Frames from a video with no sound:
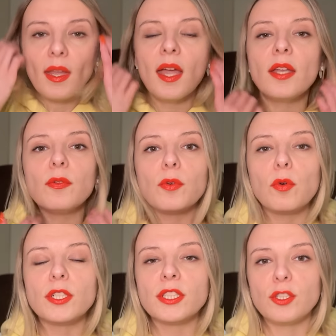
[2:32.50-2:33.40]
And of
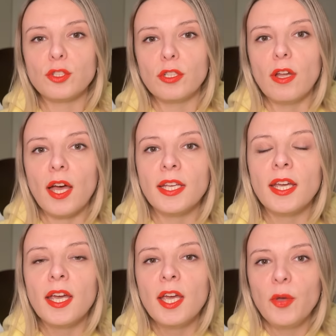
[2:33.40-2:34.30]
course, it should not
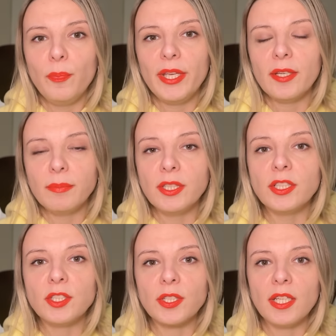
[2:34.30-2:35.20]
be a
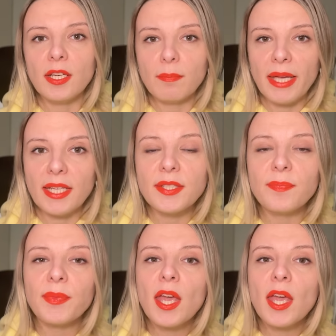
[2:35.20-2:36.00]
military base.